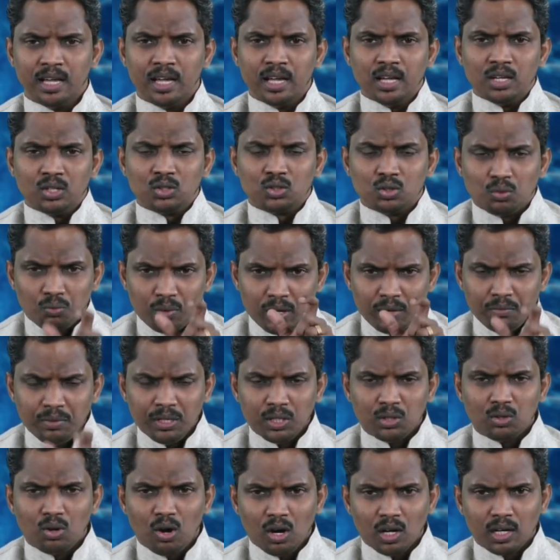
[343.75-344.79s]
So when we
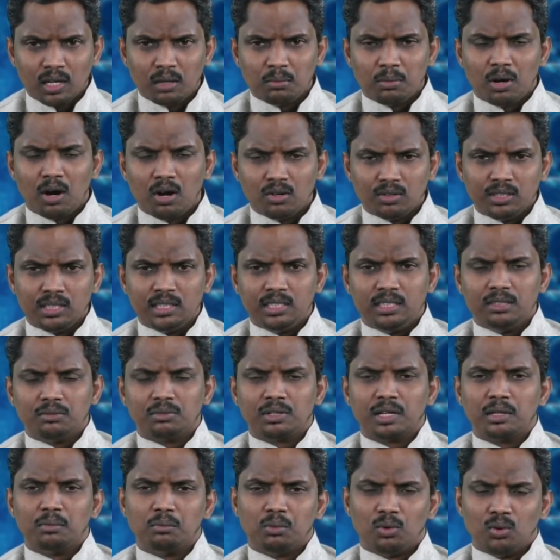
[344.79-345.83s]
talk about the
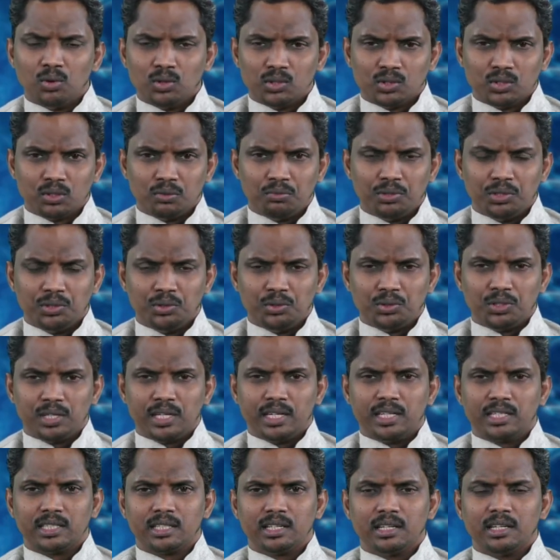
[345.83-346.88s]
different modes of
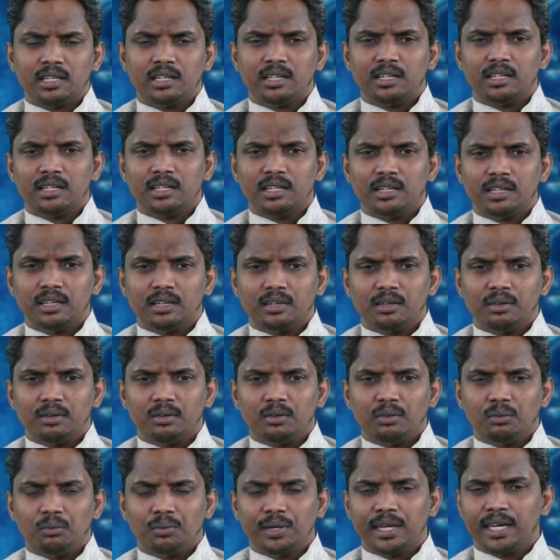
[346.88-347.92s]
education,
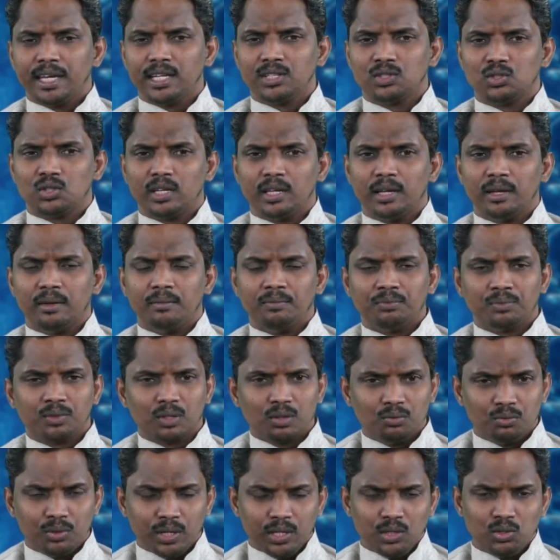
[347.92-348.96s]
we can say
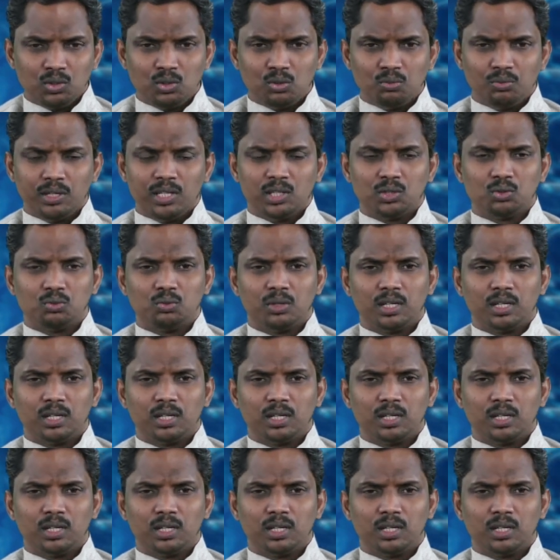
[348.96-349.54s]
face-to-face